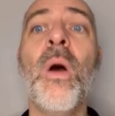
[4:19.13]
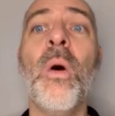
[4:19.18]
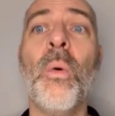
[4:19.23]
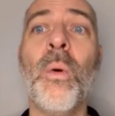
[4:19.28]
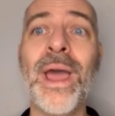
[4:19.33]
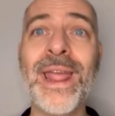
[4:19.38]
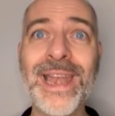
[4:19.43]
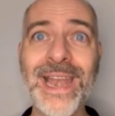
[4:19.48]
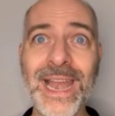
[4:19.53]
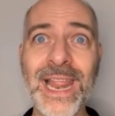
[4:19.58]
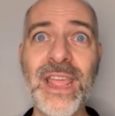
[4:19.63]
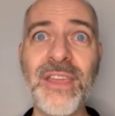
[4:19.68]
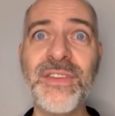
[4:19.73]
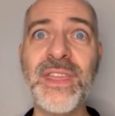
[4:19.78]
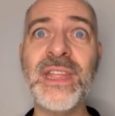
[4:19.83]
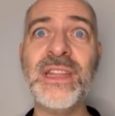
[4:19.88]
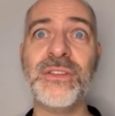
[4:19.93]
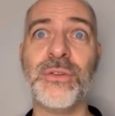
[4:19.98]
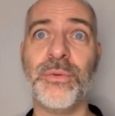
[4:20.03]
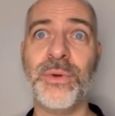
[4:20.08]
When
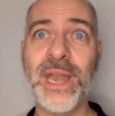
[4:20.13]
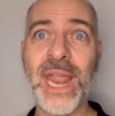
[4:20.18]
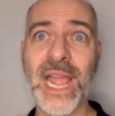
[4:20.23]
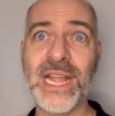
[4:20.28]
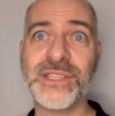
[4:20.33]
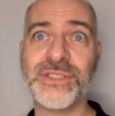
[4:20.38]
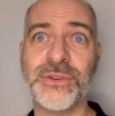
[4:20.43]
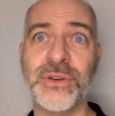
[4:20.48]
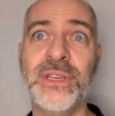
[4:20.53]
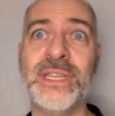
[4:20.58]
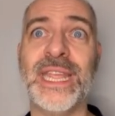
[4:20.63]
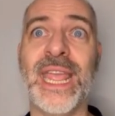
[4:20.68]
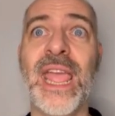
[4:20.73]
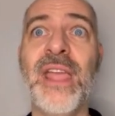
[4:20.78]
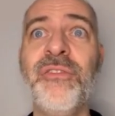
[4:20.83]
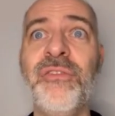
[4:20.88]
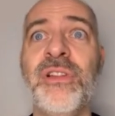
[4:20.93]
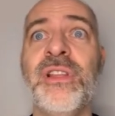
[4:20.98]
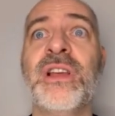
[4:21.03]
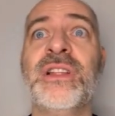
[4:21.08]
leaving the reactor, the
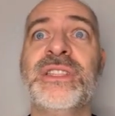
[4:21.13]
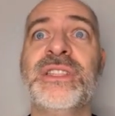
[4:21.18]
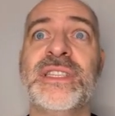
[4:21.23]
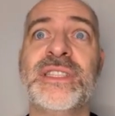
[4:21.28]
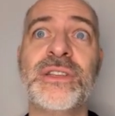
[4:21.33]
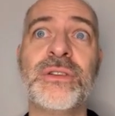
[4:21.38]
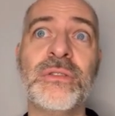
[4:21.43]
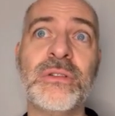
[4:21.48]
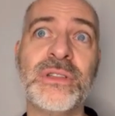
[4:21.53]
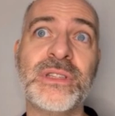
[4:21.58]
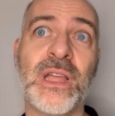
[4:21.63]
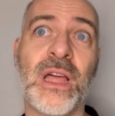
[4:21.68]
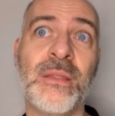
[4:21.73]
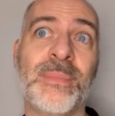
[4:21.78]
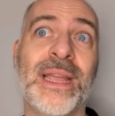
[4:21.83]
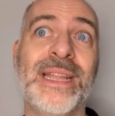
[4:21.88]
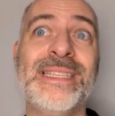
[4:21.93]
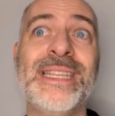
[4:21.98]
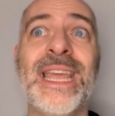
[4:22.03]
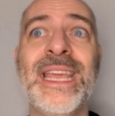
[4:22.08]
effluent is cooled down
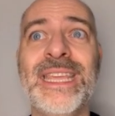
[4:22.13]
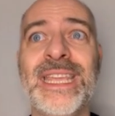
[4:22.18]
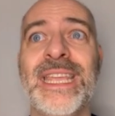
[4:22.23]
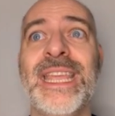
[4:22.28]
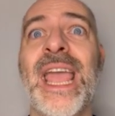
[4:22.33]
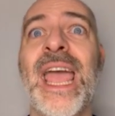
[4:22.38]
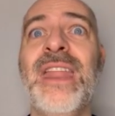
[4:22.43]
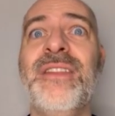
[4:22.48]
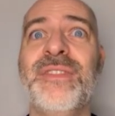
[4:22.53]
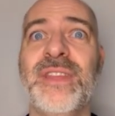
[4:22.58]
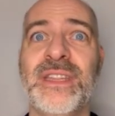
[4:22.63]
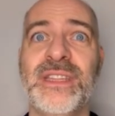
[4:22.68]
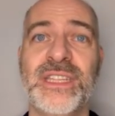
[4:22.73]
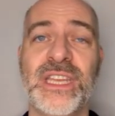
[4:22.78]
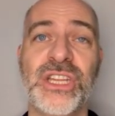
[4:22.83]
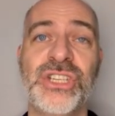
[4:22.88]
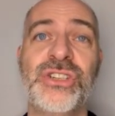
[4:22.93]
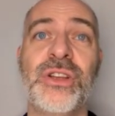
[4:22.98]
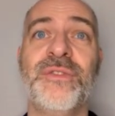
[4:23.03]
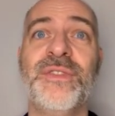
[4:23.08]
by taking
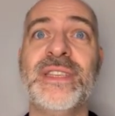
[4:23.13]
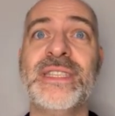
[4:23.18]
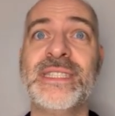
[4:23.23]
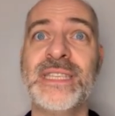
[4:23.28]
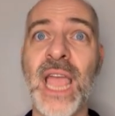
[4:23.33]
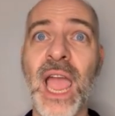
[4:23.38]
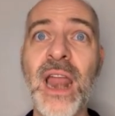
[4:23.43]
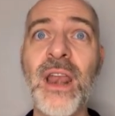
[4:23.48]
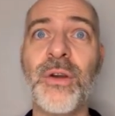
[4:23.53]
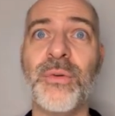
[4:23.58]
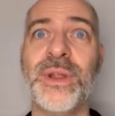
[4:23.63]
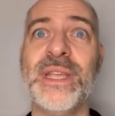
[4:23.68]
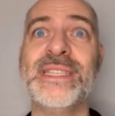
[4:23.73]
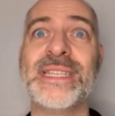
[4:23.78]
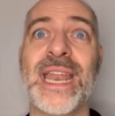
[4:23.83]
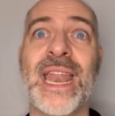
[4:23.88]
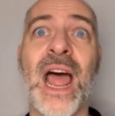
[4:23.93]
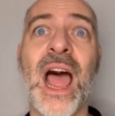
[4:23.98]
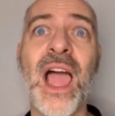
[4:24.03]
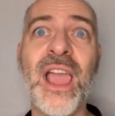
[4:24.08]
advantage of these calories
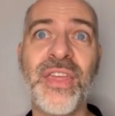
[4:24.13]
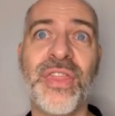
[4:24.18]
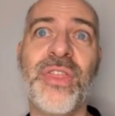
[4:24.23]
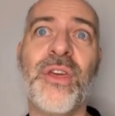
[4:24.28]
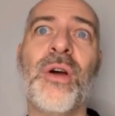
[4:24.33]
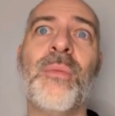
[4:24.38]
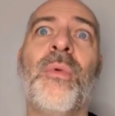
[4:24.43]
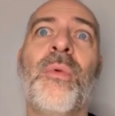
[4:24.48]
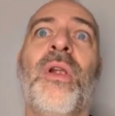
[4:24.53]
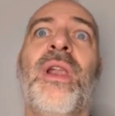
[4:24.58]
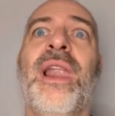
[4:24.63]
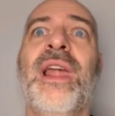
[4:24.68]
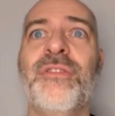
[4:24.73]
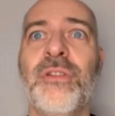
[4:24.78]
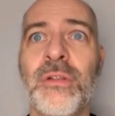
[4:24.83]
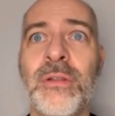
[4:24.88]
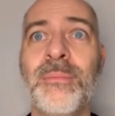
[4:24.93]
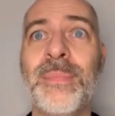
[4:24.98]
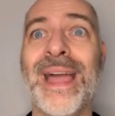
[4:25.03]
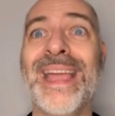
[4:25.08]
at high thermal
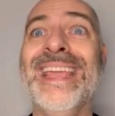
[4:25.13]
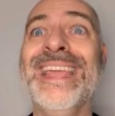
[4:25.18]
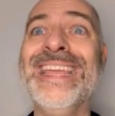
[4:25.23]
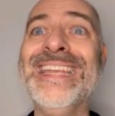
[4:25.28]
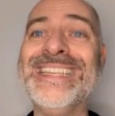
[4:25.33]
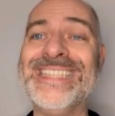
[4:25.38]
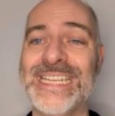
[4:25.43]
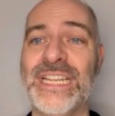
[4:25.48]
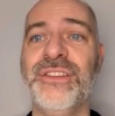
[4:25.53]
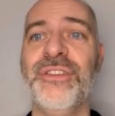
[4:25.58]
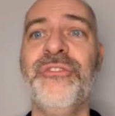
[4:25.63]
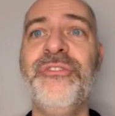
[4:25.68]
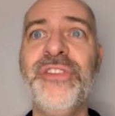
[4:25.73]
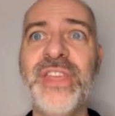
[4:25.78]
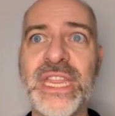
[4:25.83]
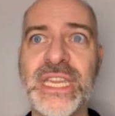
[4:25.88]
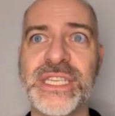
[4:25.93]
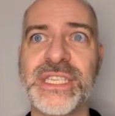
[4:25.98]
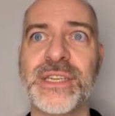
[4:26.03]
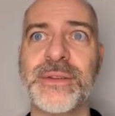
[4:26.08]
level by heating the
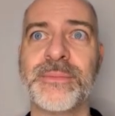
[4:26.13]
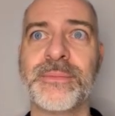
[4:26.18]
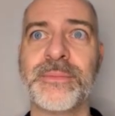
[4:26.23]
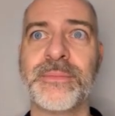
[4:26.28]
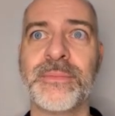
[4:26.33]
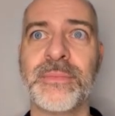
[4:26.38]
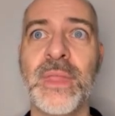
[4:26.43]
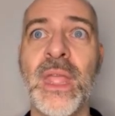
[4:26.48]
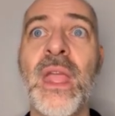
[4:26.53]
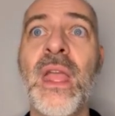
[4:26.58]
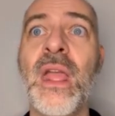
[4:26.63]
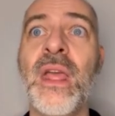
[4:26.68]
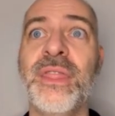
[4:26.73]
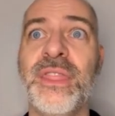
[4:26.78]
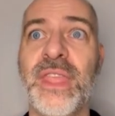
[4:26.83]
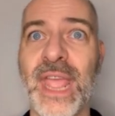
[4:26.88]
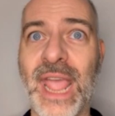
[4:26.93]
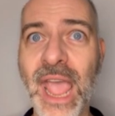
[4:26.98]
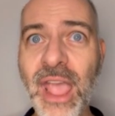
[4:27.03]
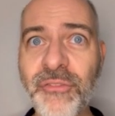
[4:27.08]
feed.
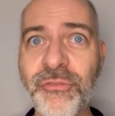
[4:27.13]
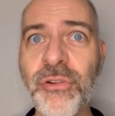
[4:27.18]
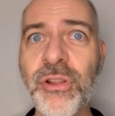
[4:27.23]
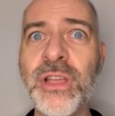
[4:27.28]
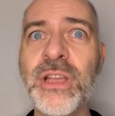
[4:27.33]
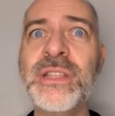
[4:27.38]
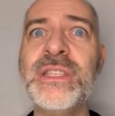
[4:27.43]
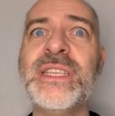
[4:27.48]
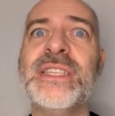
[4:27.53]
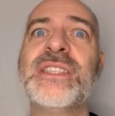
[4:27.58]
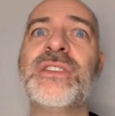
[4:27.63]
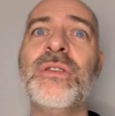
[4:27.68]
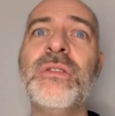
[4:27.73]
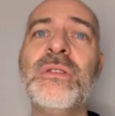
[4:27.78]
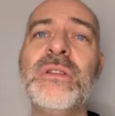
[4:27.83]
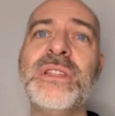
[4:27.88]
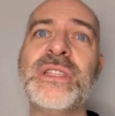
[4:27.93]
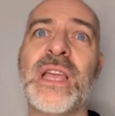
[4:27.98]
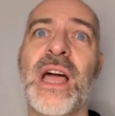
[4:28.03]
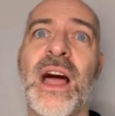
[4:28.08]
The effluent is
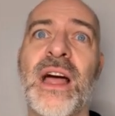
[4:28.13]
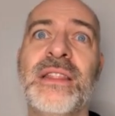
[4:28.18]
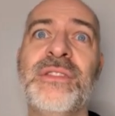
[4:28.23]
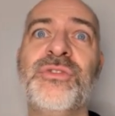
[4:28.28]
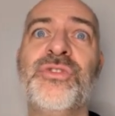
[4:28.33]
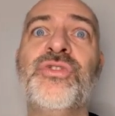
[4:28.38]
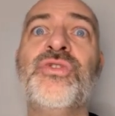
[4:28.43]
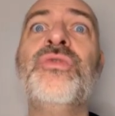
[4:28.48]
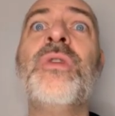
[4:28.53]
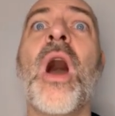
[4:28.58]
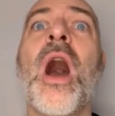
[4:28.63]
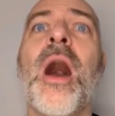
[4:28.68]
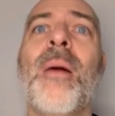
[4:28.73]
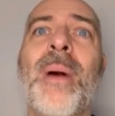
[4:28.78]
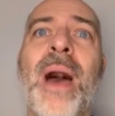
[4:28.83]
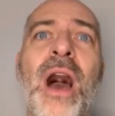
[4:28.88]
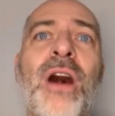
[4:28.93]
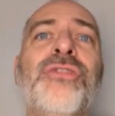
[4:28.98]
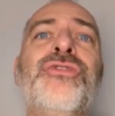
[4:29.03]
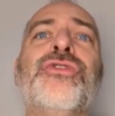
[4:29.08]
cooled down to
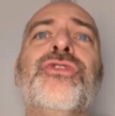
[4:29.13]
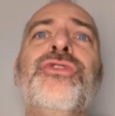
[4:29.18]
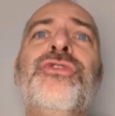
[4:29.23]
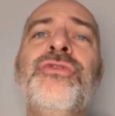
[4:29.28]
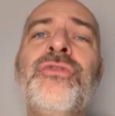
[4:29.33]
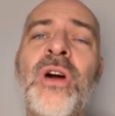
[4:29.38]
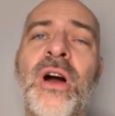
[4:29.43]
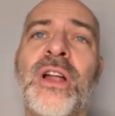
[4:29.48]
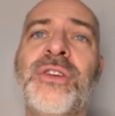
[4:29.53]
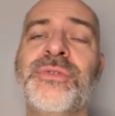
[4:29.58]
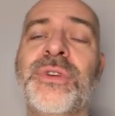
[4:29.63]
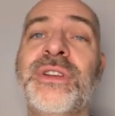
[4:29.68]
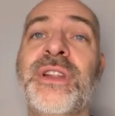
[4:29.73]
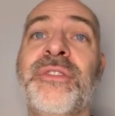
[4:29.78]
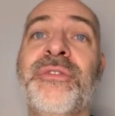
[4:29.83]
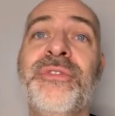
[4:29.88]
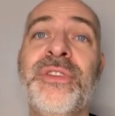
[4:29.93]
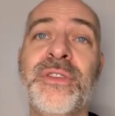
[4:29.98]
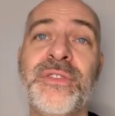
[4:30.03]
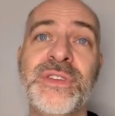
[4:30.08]
about
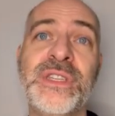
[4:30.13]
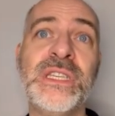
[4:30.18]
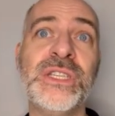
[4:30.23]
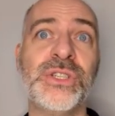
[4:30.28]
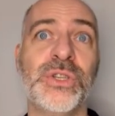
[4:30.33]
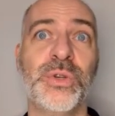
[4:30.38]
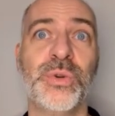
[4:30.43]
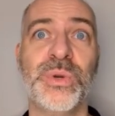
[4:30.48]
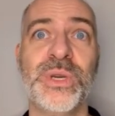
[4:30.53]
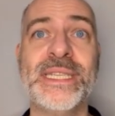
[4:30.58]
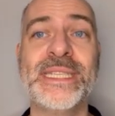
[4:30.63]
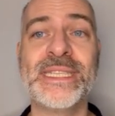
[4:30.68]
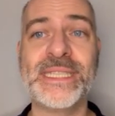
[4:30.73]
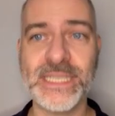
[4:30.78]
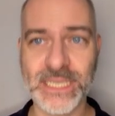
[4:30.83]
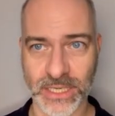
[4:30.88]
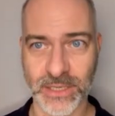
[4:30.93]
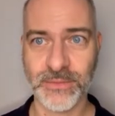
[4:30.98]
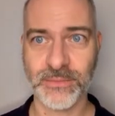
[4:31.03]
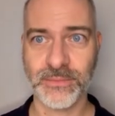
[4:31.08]
215 degrees
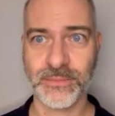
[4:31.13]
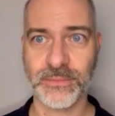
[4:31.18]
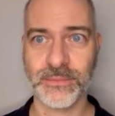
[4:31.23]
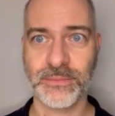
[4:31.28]
C.